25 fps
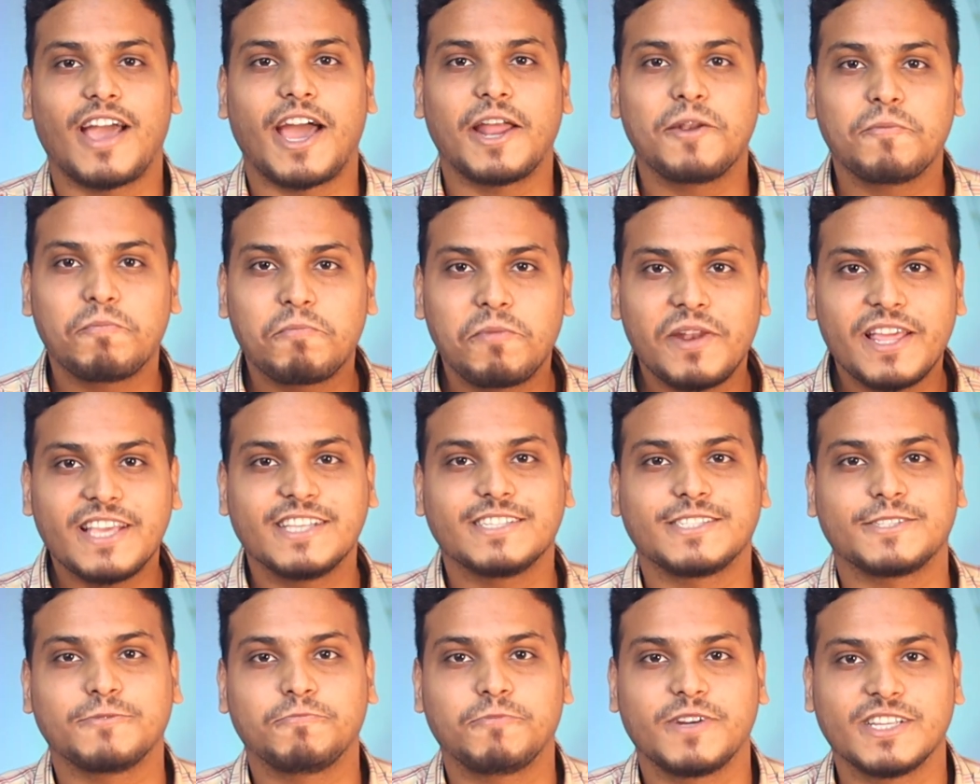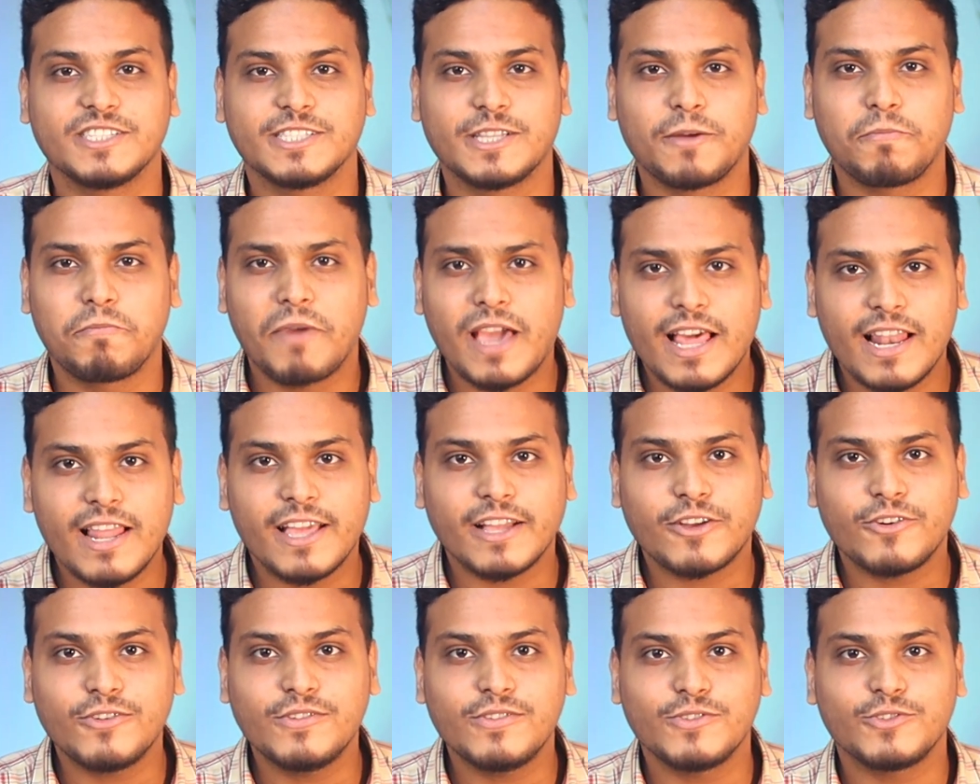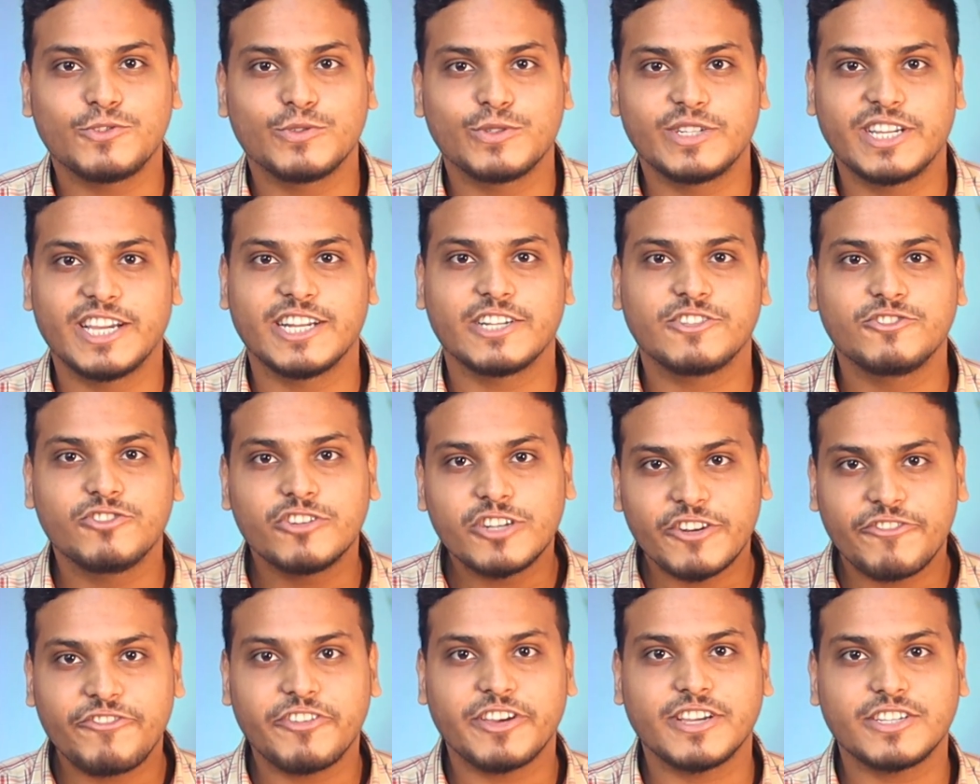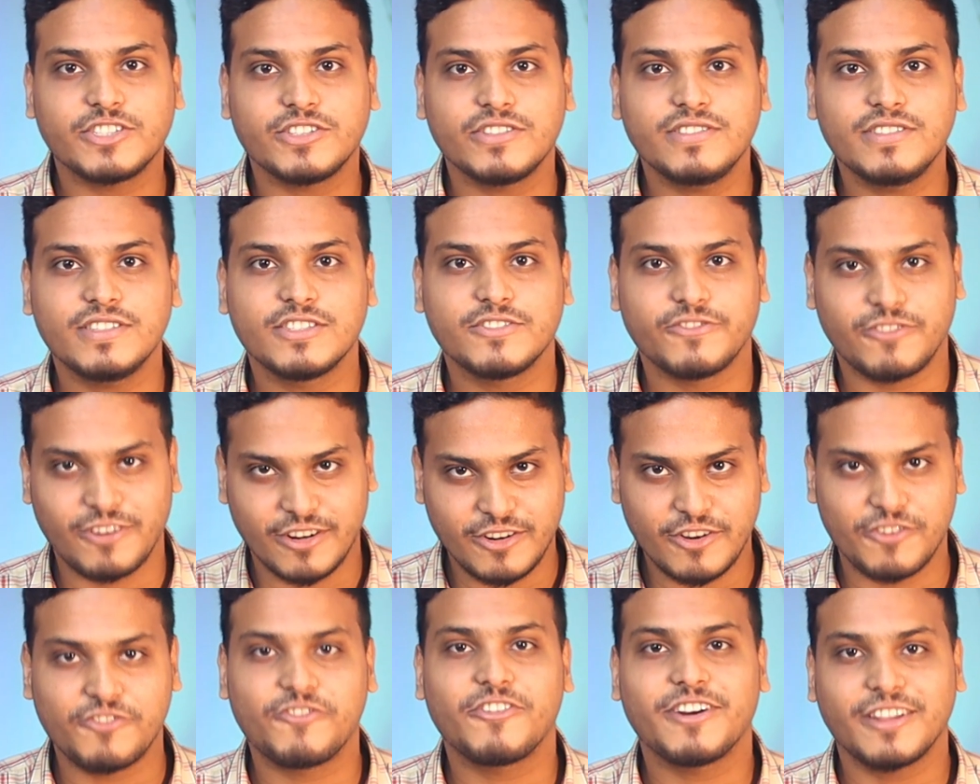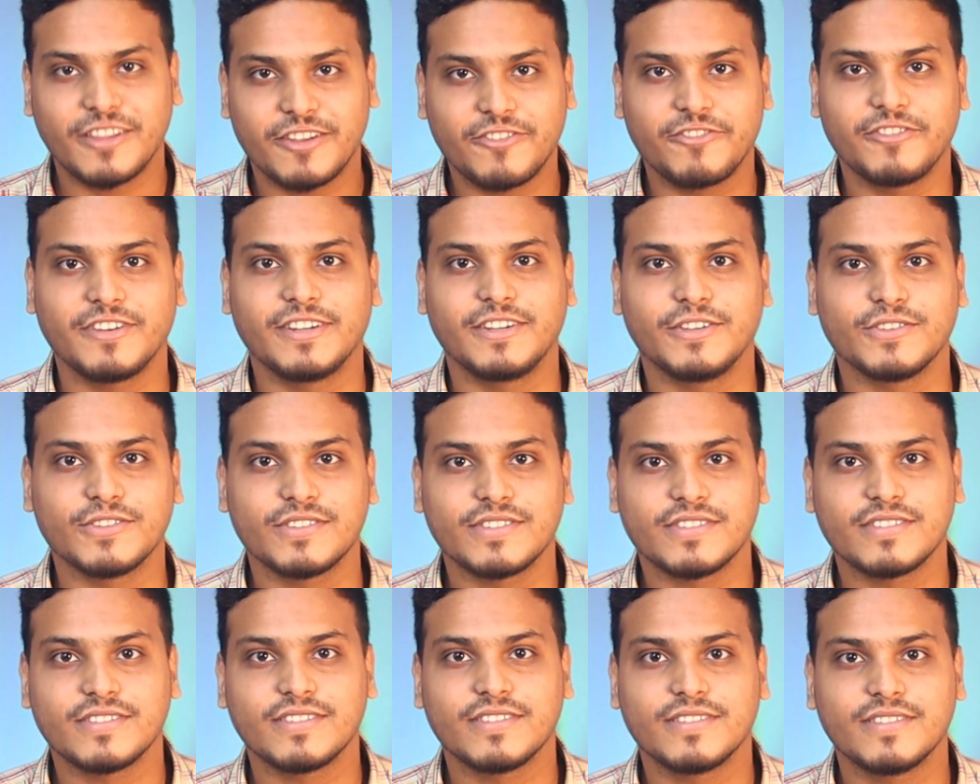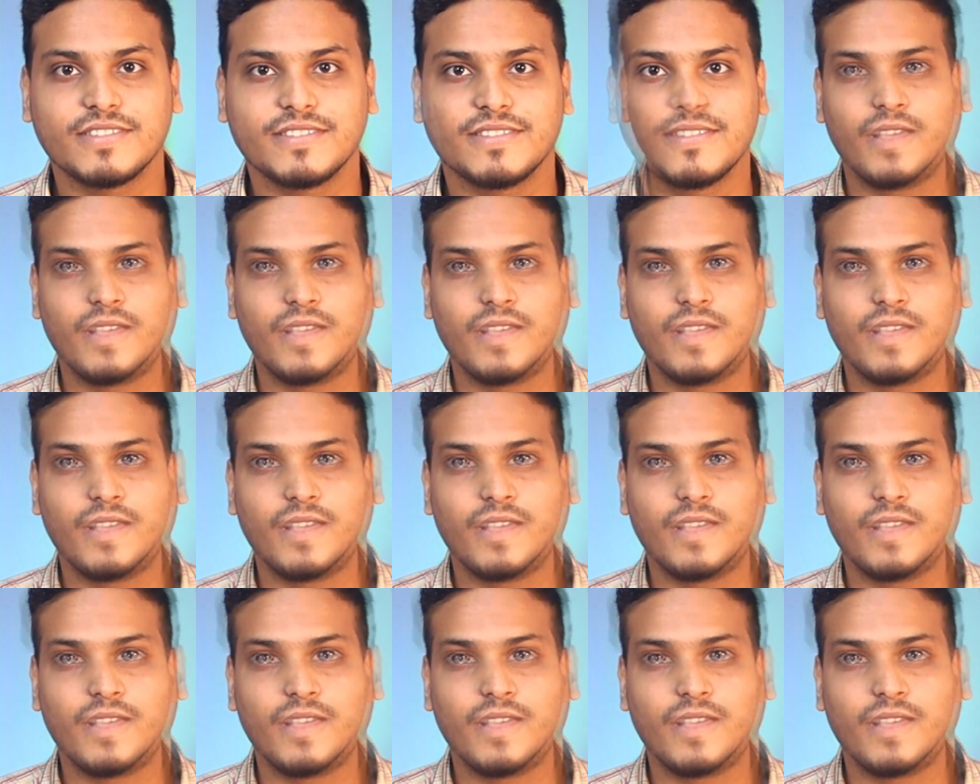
And please press the bell icon to get notifications for our further videos.